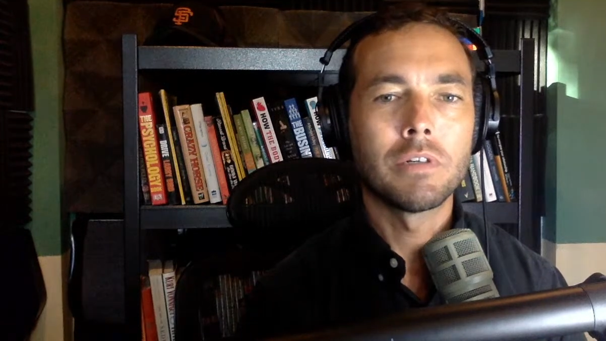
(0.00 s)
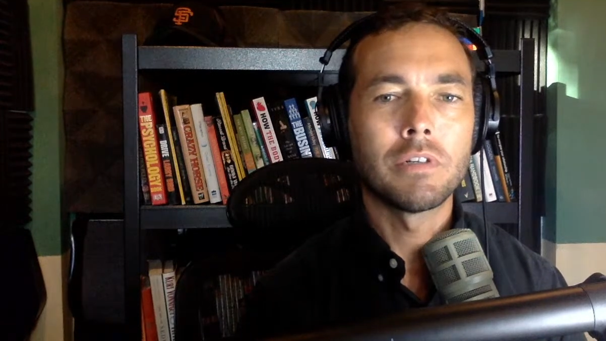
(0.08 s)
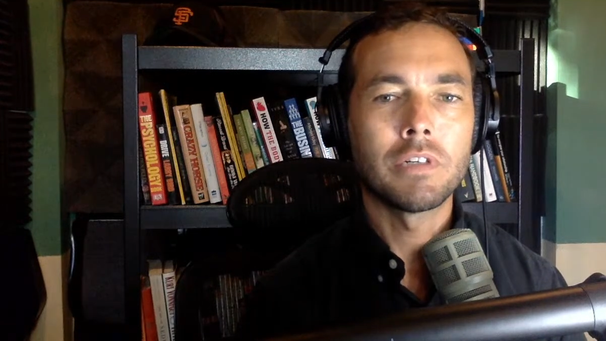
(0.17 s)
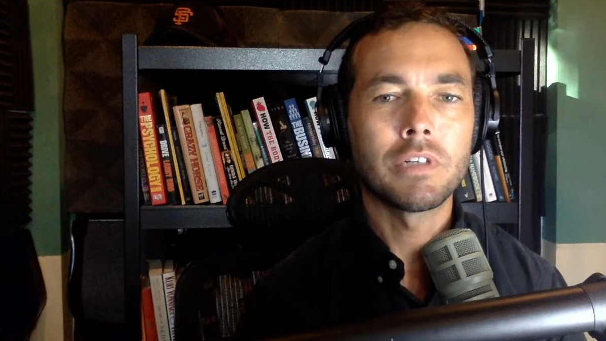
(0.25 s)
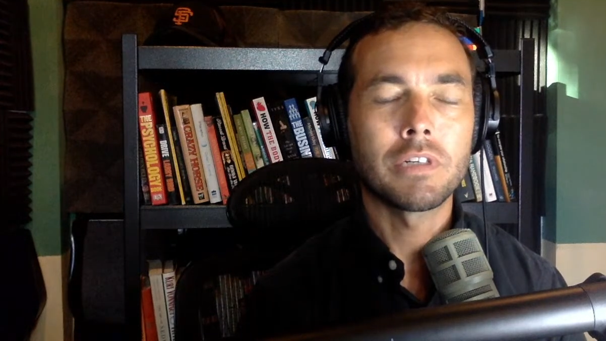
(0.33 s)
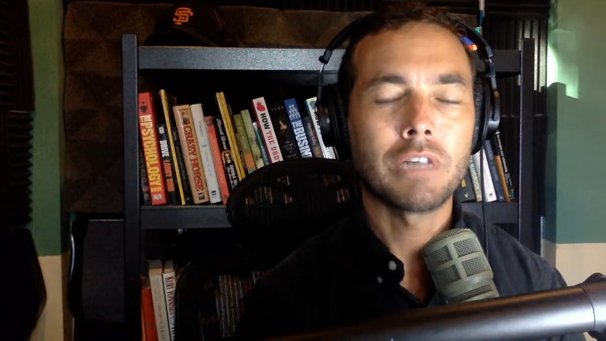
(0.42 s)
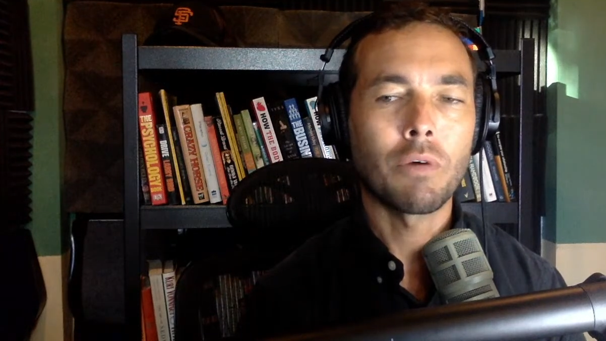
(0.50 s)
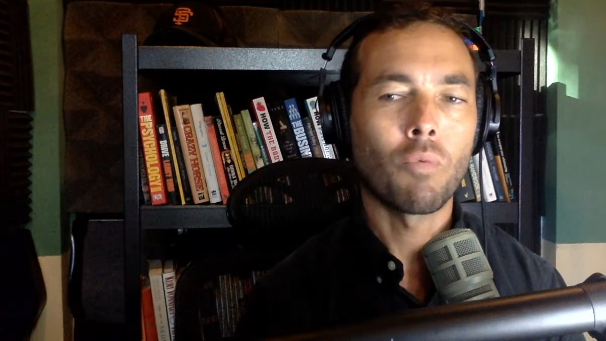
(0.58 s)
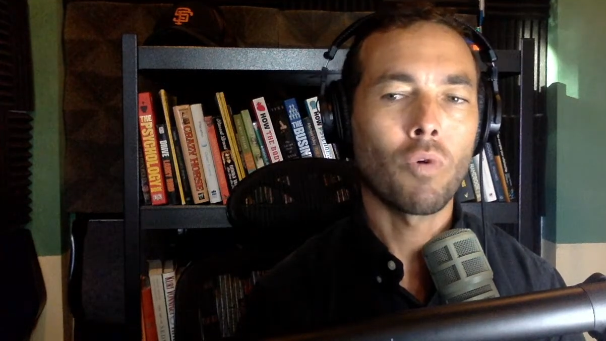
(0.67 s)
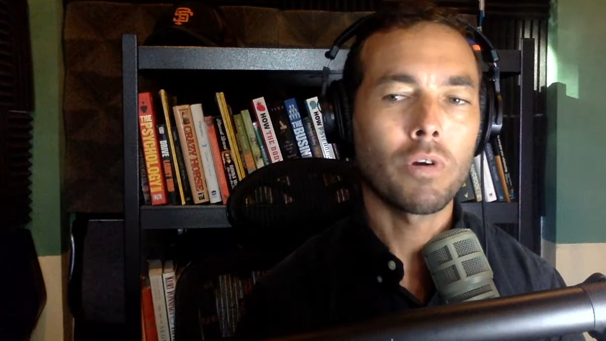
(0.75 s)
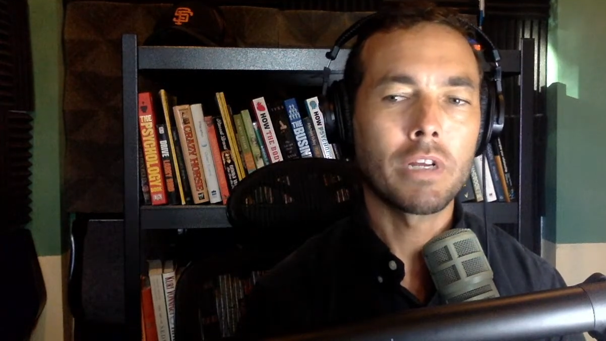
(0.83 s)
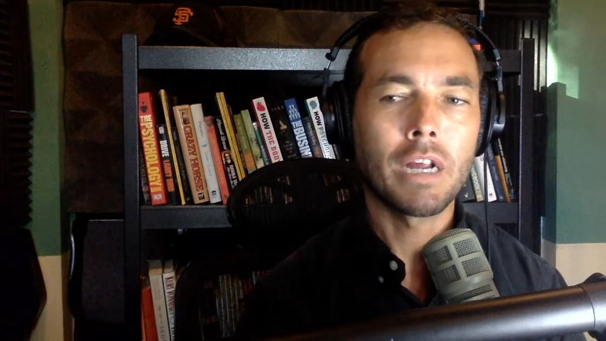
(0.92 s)
It's just like
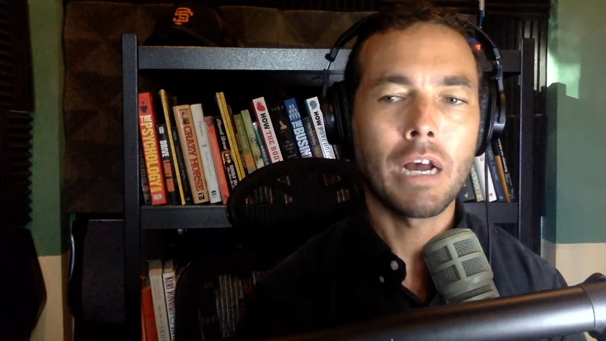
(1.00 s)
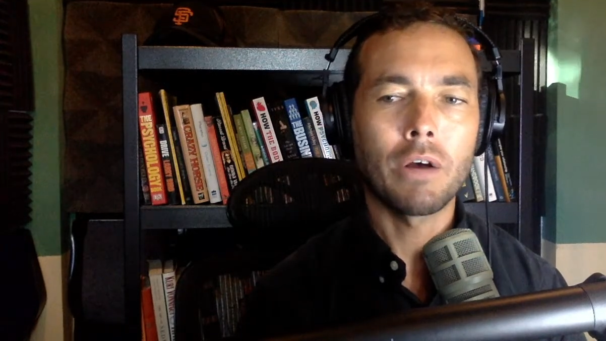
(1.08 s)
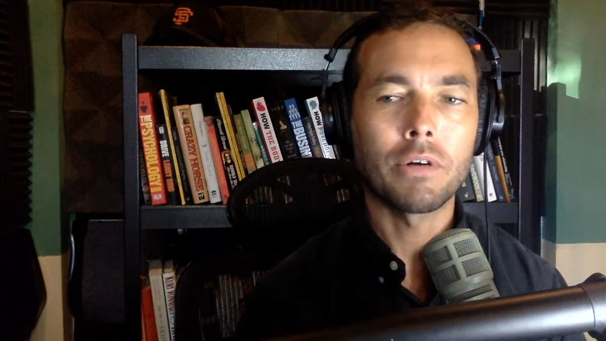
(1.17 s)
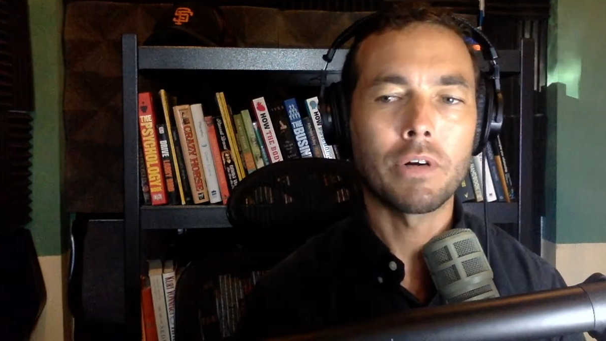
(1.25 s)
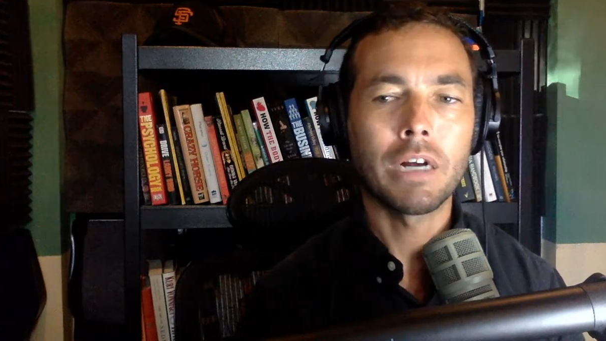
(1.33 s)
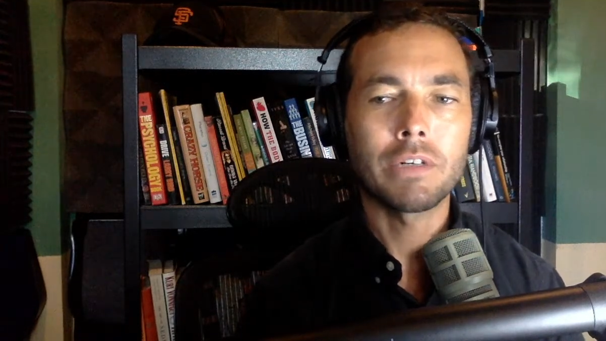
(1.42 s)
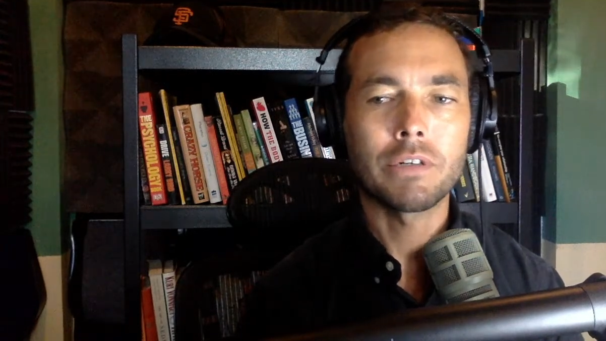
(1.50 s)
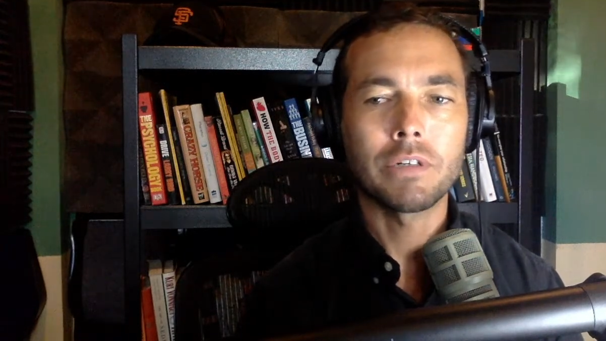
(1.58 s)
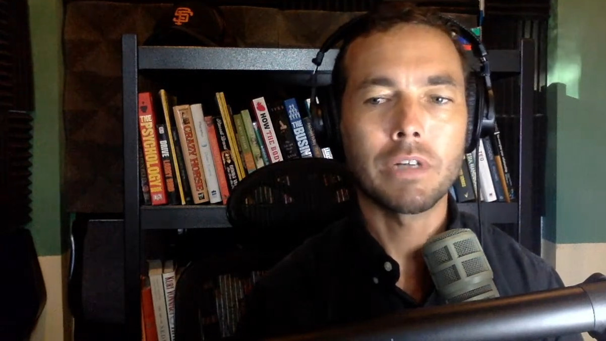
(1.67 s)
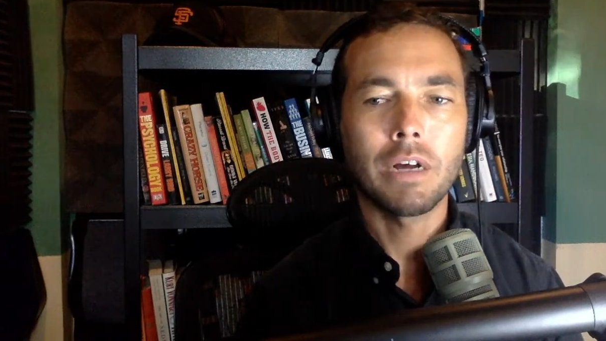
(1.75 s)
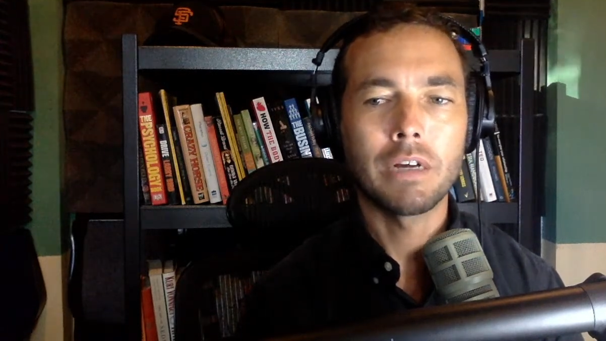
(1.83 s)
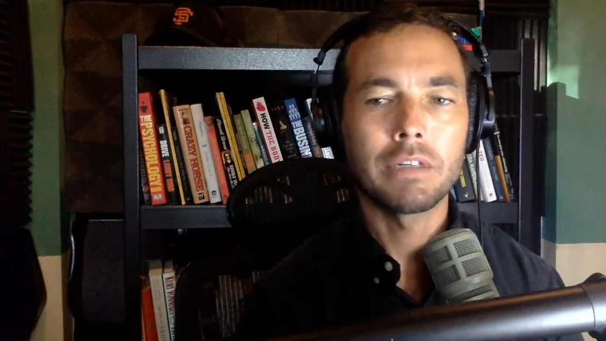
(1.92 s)
working out or
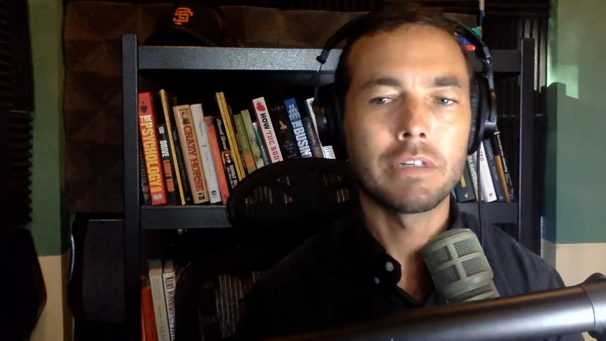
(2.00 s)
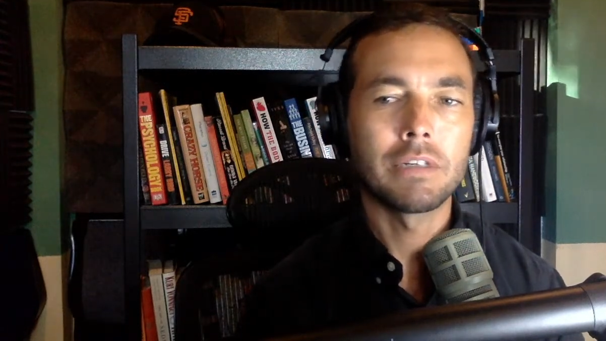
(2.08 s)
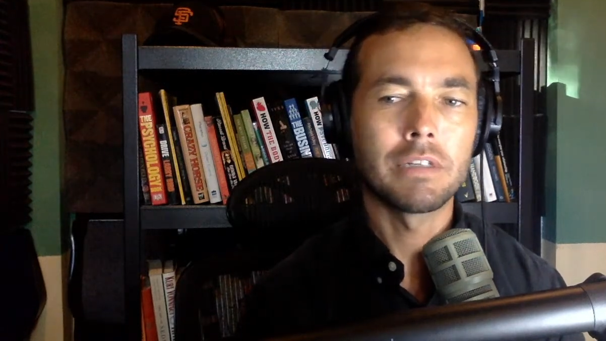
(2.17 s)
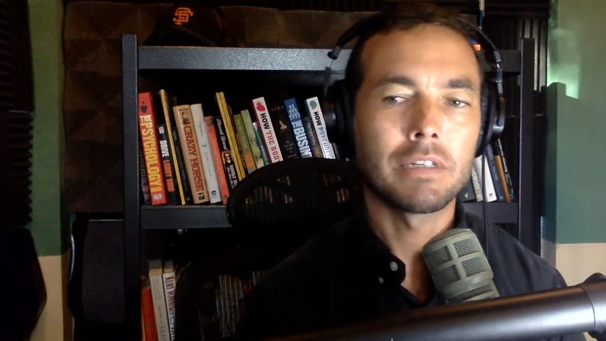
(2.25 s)
exercising